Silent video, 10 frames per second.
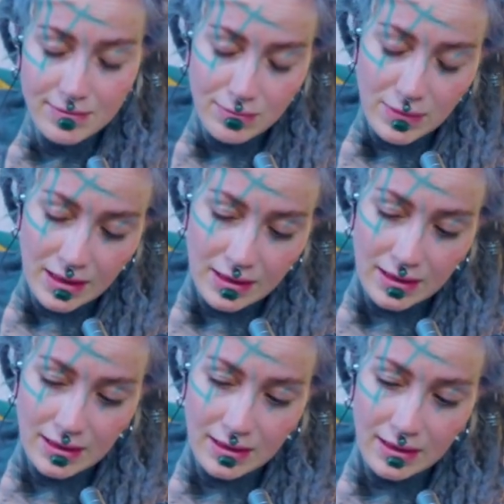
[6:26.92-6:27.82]

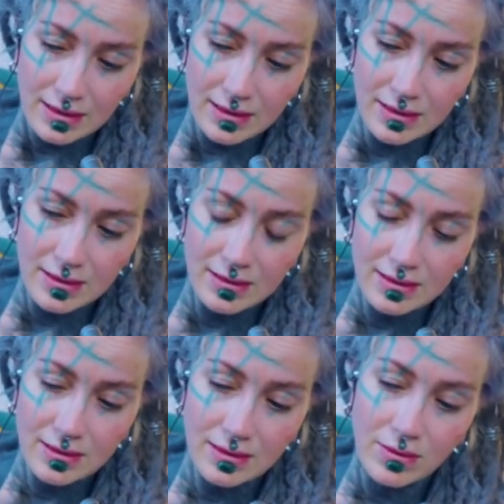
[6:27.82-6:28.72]
my
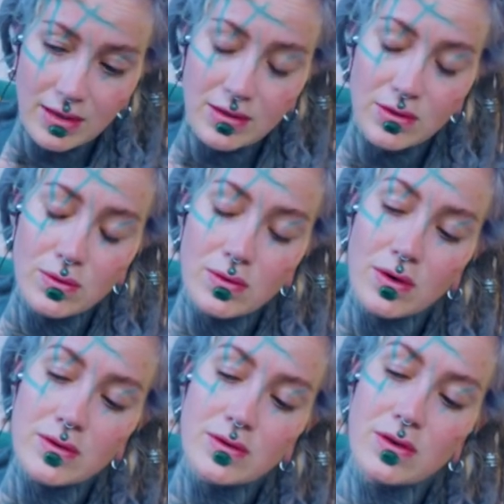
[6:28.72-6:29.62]
gratitude
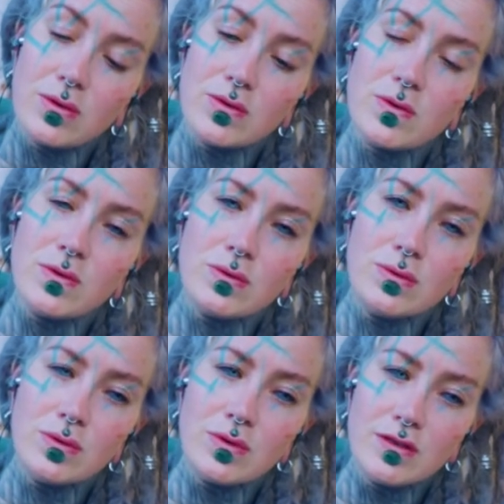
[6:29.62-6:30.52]
also goes
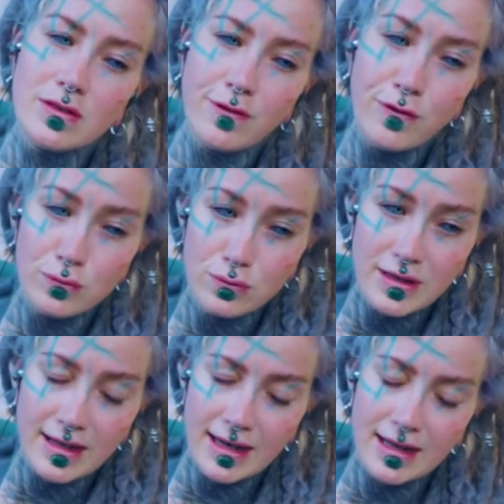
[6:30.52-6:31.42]
to the food
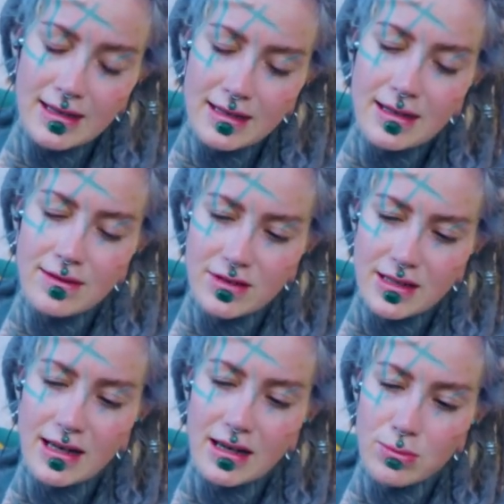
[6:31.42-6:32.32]
I can eat every
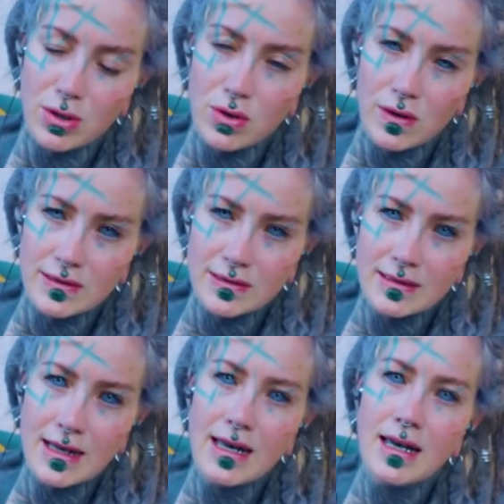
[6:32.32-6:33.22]
day, because
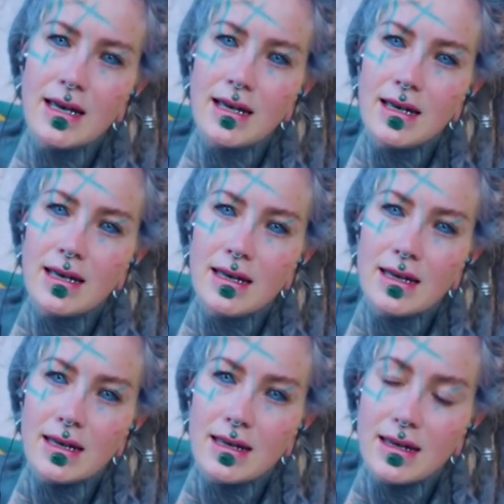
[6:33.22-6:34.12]

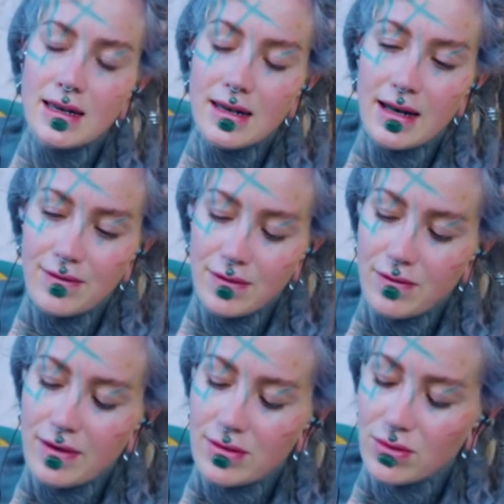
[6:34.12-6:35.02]
it has a
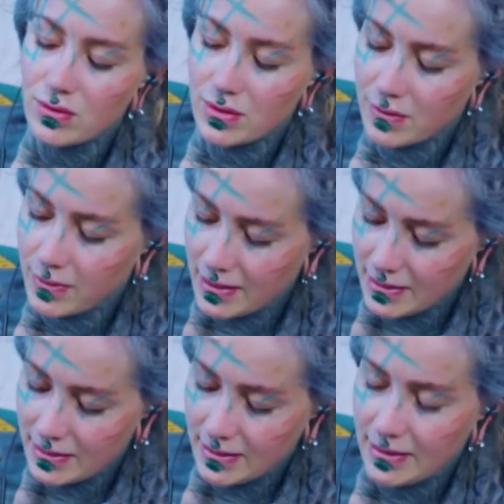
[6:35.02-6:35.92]
very good
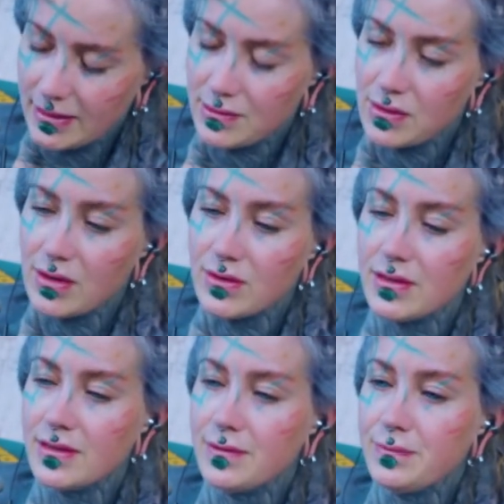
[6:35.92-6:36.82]
quality here around.